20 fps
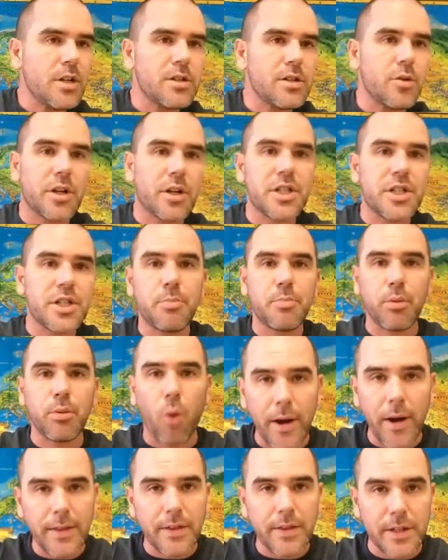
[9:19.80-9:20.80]
To
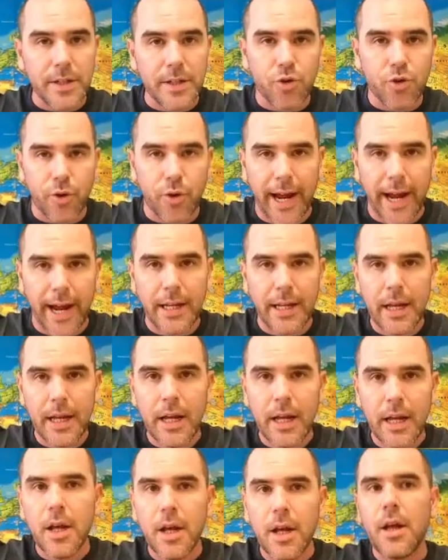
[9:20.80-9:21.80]
exploit this trade,
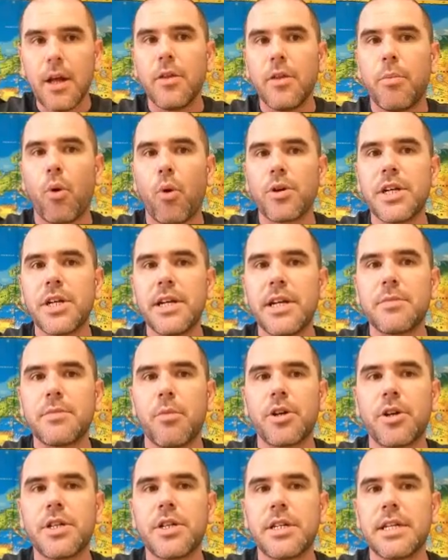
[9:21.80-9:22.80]
the Portuguese
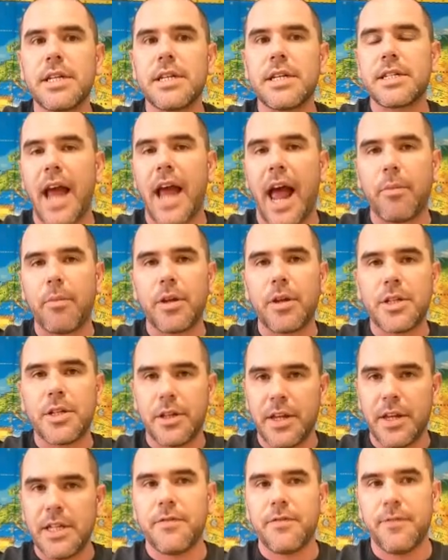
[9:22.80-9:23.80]
merchants
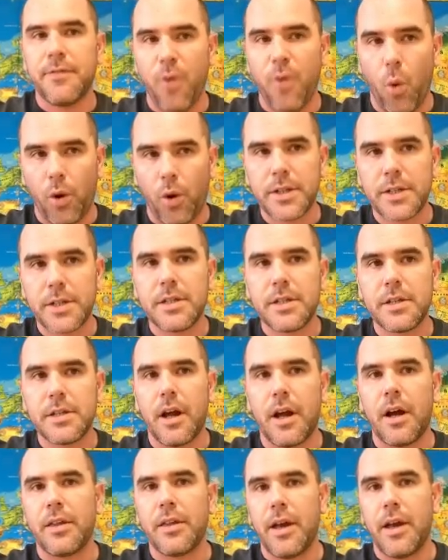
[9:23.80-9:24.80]
established these forts
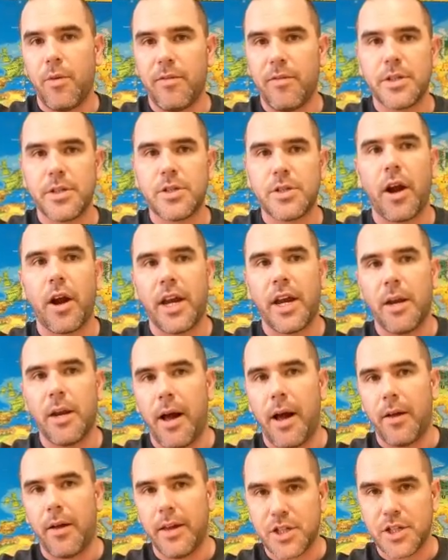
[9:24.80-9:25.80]
that we've been talking
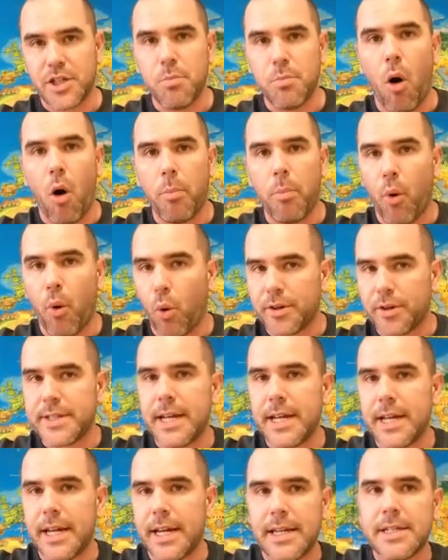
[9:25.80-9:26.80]
about in small port
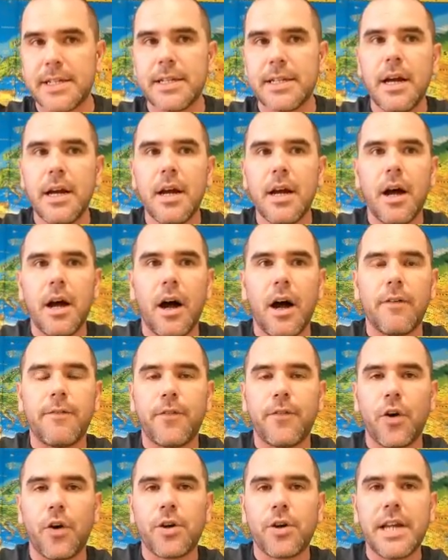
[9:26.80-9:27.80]
cities.
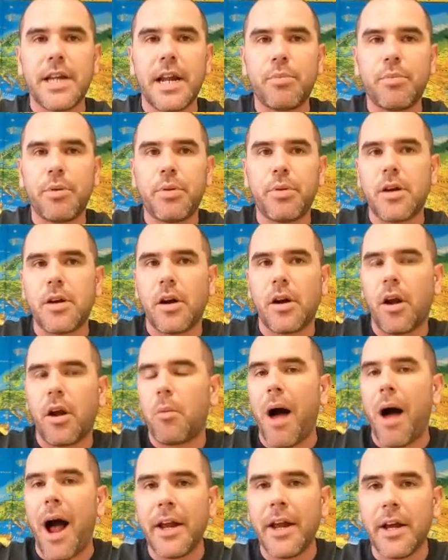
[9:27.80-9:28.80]
First at a place called
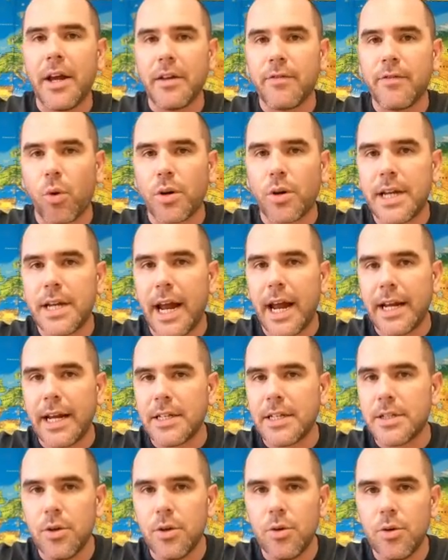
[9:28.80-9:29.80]
Almeida in
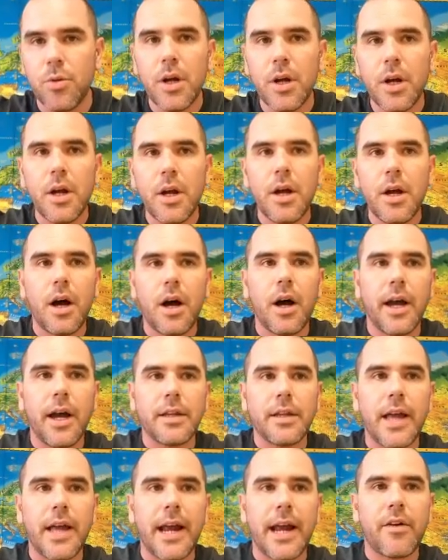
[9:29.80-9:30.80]
1482,
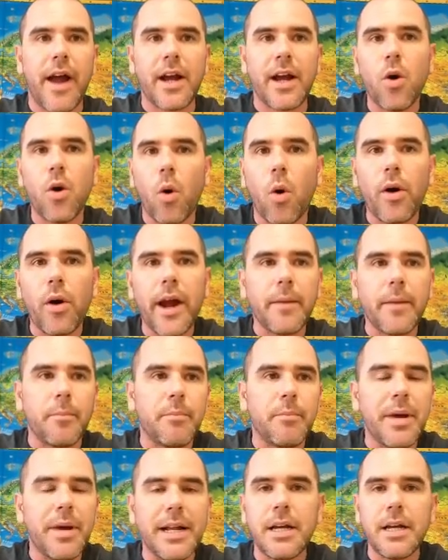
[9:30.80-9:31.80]
and later at Gore
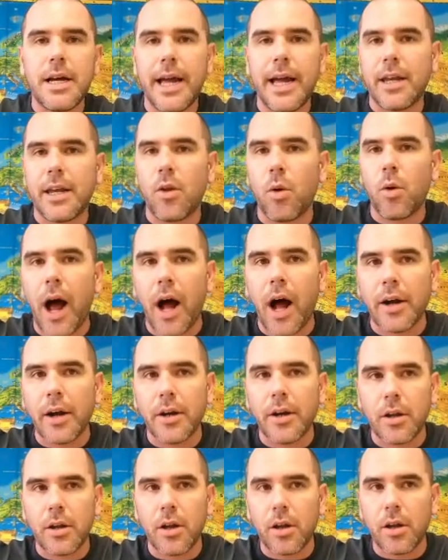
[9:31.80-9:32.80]
and Pinda and
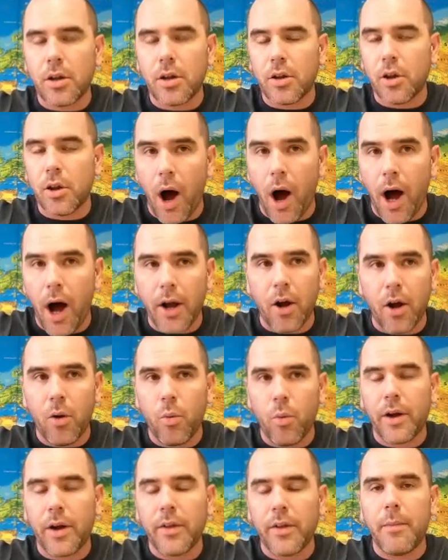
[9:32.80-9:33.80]

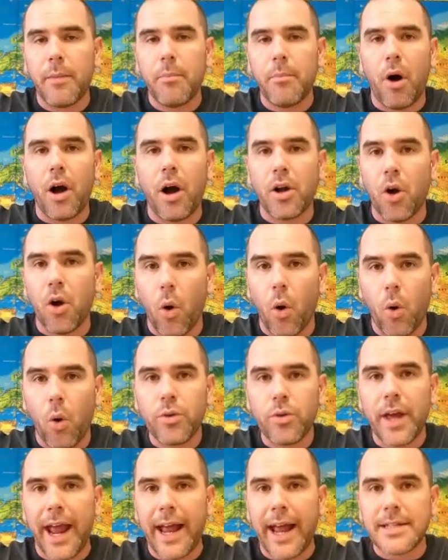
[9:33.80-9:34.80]
Loango, where they bought
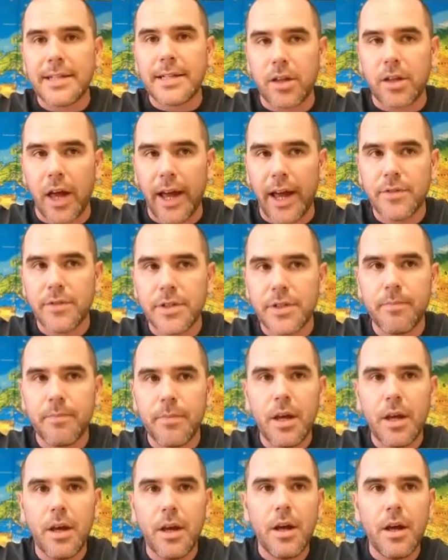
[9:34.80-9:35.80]
gold and slaves.